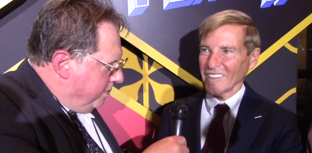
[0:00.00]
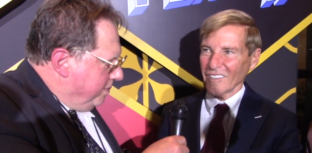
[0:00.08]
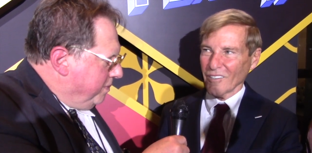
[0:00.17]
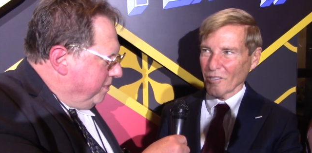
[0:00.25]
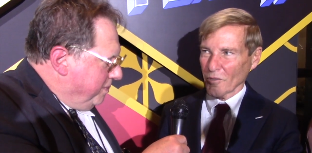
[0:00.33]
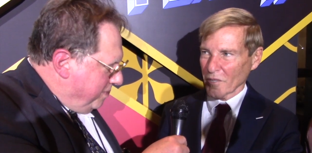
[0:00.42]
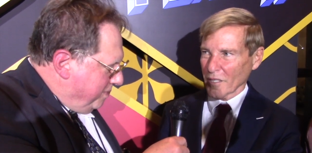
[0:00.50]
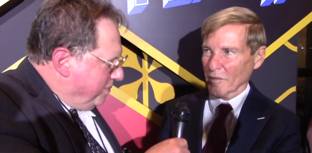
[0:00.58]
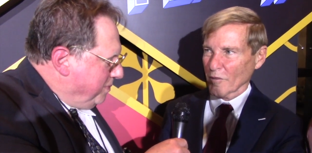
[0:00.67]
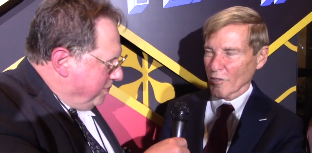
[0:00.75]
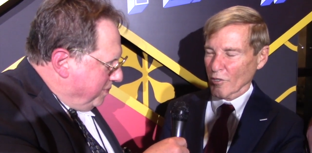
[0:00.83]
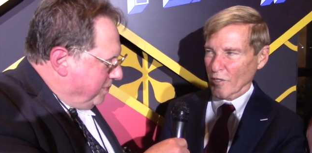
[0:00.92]
Speaker 1: or
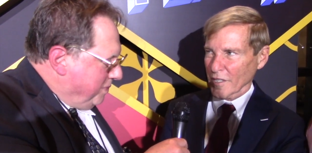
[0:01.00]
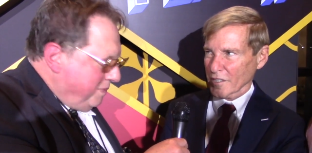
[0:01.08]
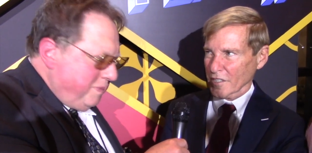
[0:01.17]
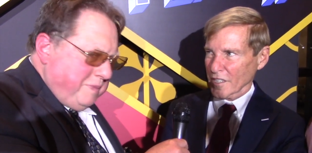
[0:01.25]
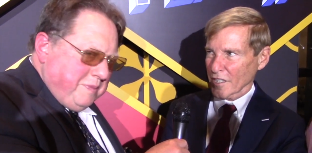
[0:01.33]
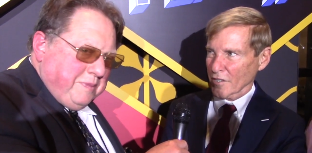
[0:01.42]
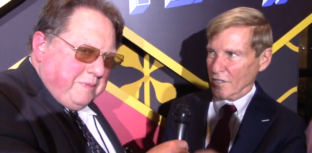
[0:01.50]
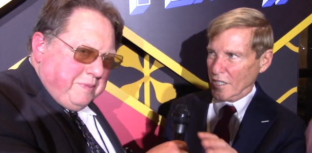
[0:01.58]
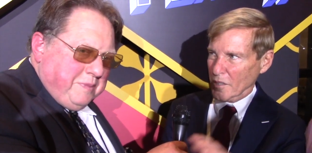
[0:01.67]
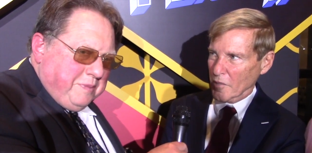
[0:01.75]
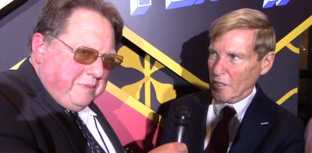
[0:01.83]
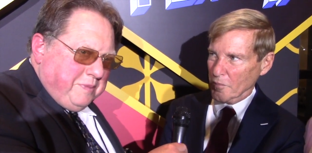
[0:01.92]
whenever I go out to dinner,
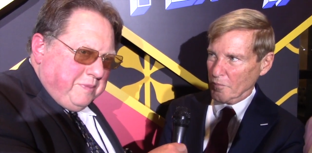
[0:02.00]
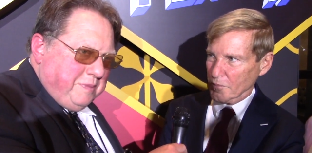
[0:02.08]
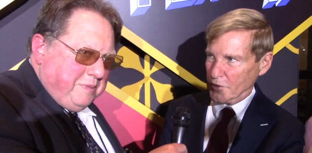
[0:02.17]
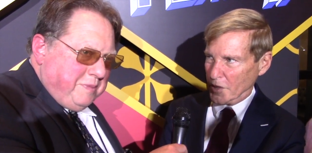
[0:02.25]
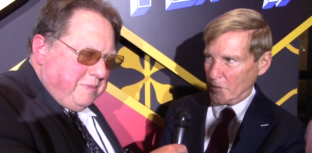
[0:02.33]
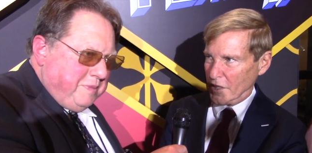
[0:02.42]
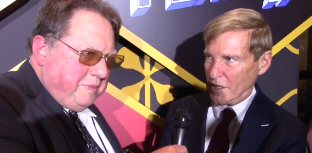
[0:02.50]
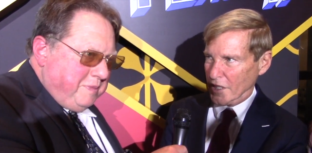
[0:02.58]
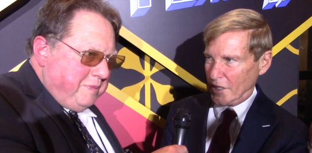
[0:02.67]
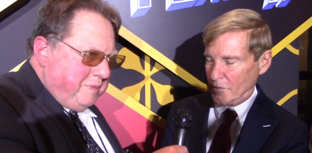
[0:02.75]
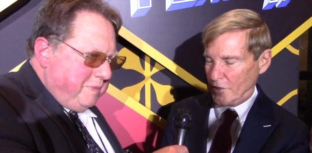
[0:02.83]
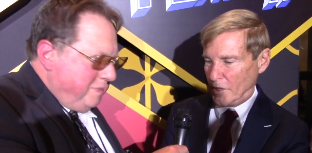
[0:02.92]
somebody
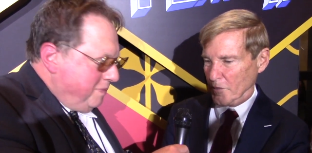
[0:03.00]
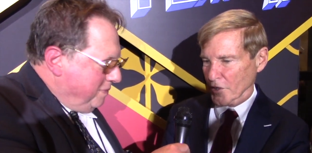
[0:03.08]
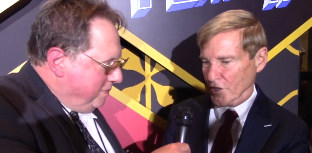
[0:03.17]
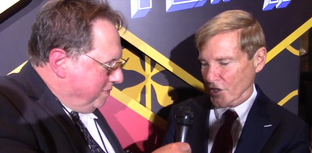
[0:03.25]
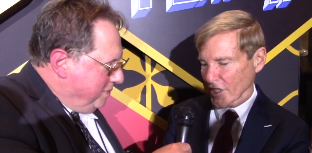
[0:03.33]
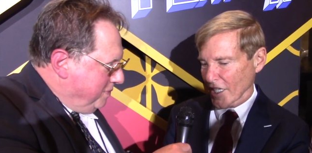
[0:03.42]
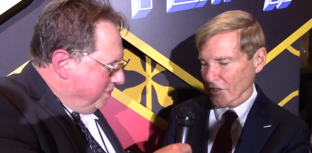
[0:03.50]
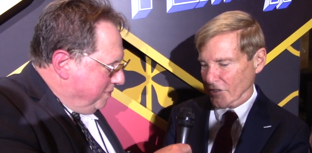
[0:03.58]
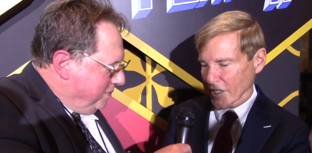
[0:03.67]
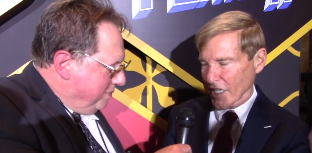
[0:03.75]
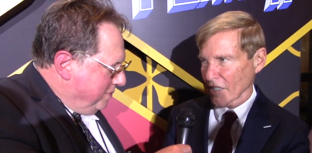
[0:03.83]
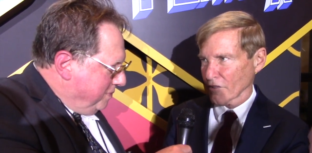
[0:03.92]
comes up and
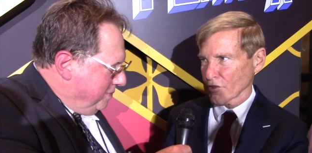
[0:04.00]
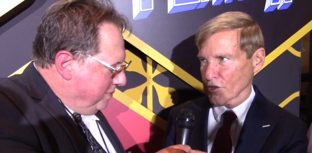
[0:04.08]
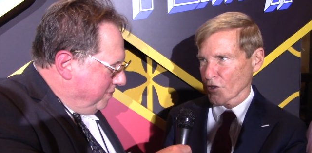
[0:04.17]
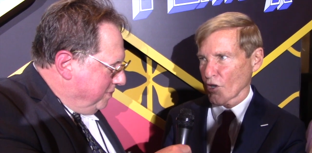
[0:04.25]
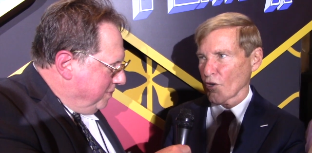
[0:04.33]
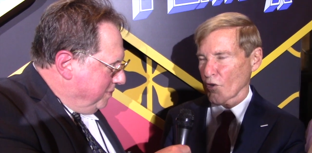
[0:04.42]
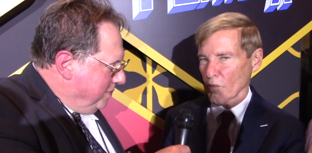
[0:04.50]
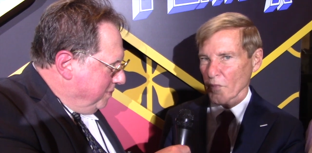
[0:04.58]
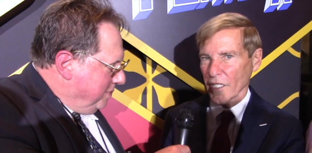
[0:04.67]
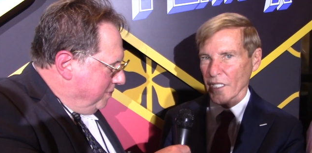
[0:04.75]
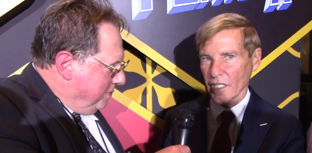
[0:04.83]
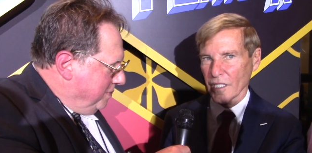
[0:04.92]
shouts out, "Show
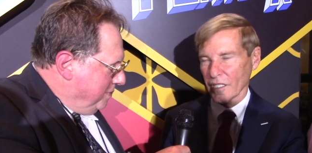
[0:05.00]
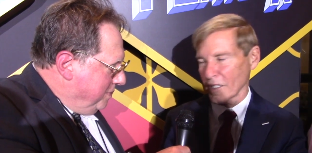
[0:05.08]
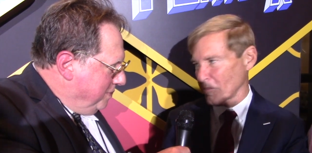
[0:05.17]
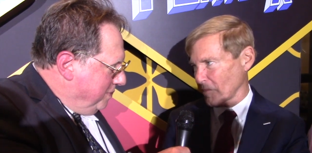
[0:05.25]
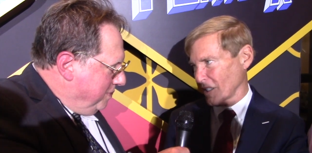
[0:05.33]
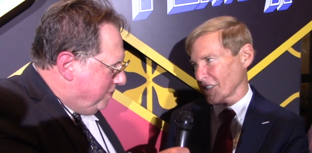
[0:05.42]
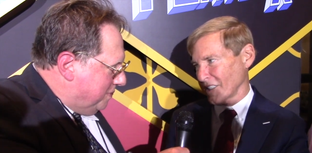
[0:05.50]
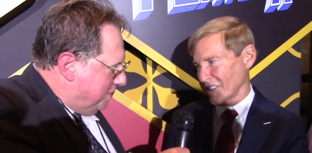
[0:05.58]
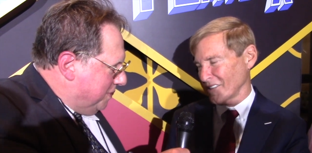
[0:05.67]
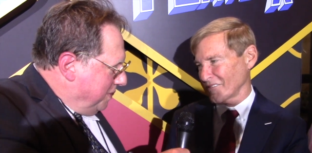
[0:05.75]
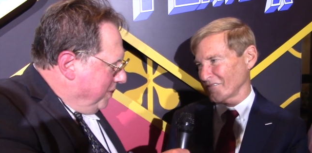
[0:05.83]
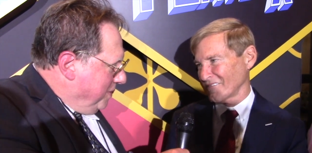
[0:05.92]
me
Speaker 2: the money."
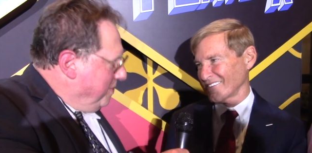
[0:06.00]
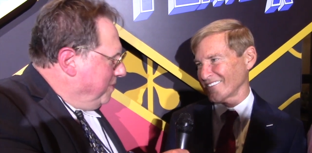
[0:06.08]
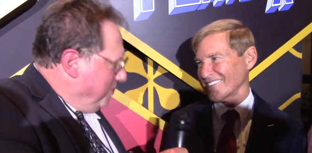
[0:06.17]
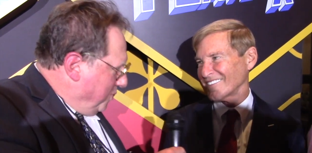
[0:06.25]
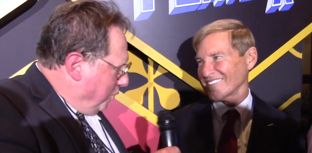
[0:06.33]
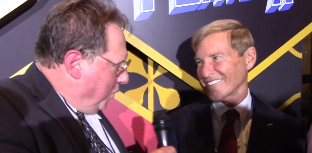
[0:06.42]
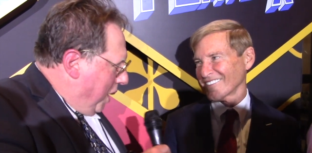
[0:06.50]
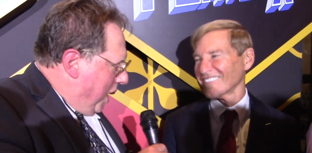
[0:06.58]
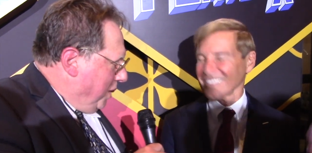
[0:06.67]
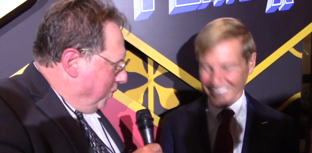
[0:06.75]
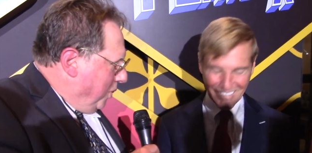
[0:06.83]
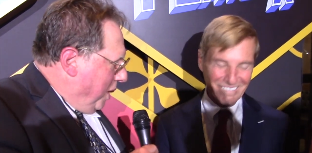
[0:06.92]

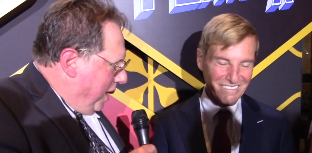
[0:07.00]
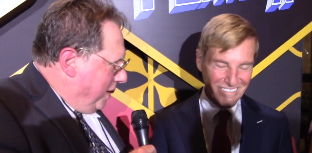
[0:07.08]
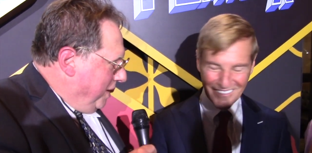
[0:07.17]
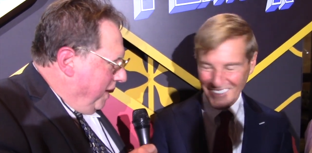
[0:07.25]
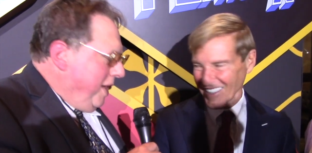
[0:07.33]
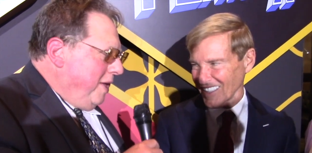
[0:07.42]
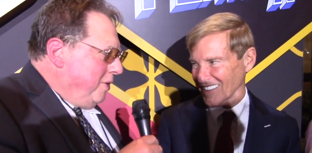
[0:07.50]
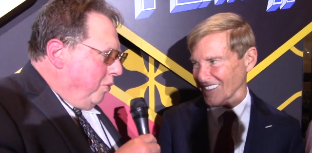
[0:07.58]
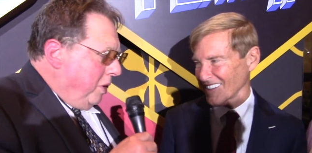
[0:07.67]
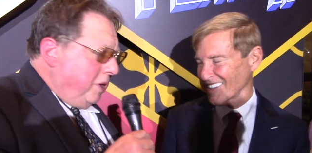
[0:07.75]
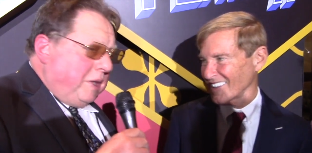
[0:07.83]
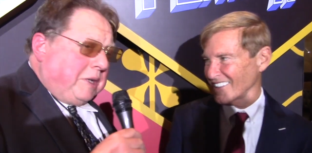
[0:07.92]
Right, right.
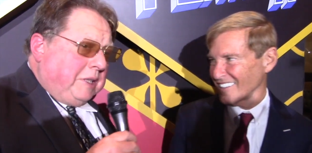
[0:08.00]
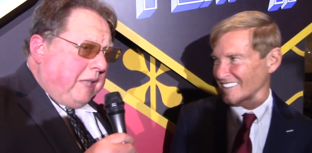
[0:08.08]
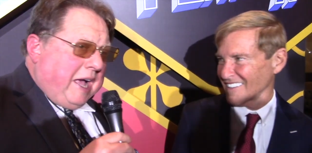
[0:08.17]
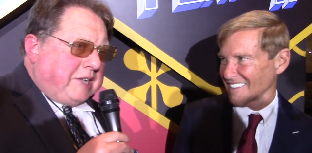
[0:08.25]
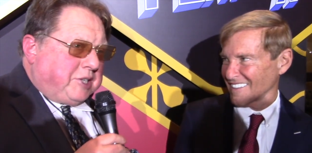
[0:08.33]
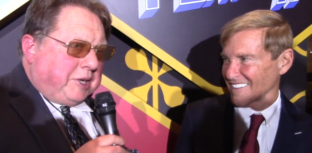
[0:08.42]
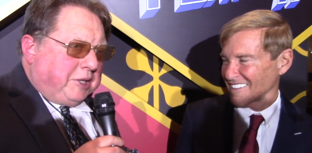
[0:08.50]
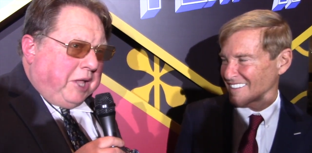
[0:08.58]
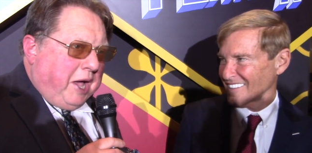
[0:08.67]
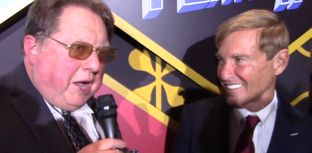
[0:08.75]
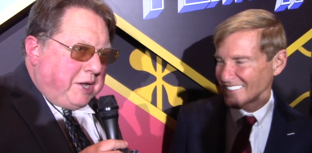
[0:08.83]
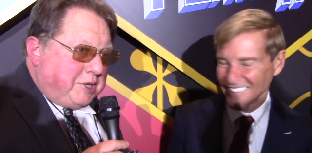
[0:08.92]
One of the classic
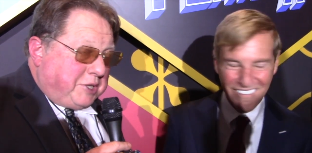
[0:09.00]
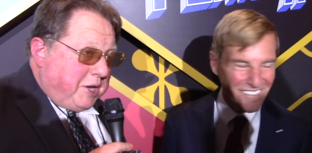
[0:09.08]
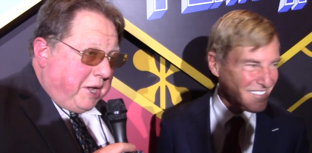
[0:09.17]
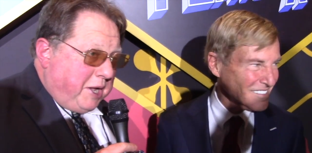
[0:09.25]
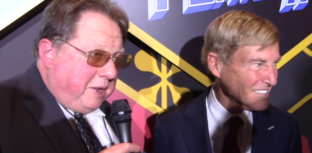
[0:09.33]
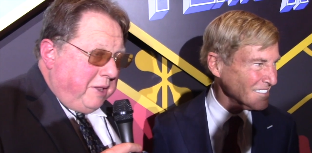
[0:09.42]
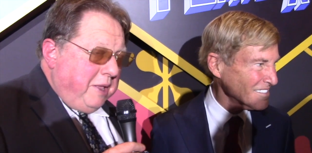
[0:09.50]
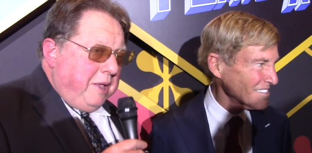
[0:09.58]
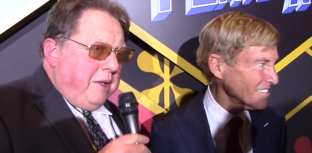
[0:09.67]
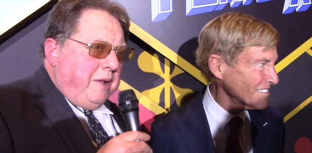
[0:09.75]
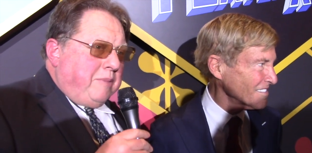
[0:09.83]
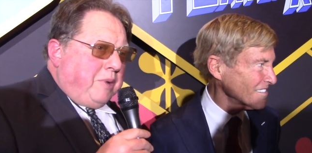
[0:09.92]
lines,
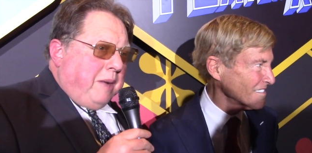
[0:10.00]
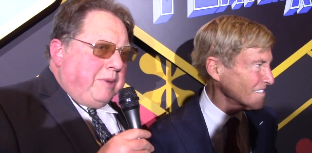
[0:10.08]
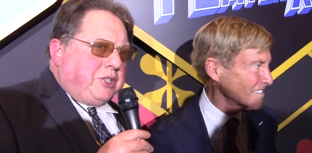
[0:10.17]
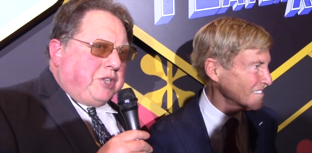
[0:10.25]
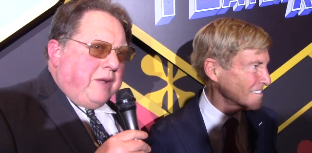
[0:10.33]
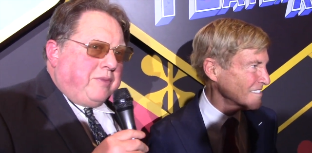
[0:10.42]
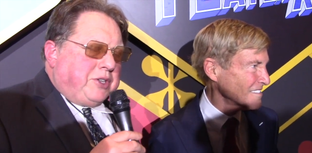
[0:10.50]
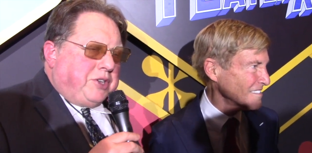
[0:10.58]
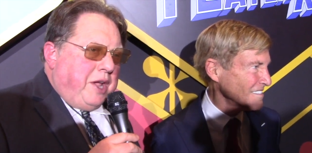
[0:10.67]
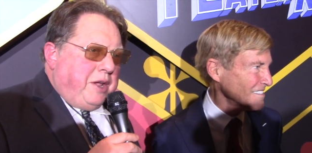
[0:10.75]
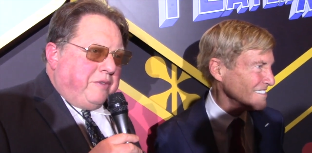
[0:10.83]
probably safe to say, in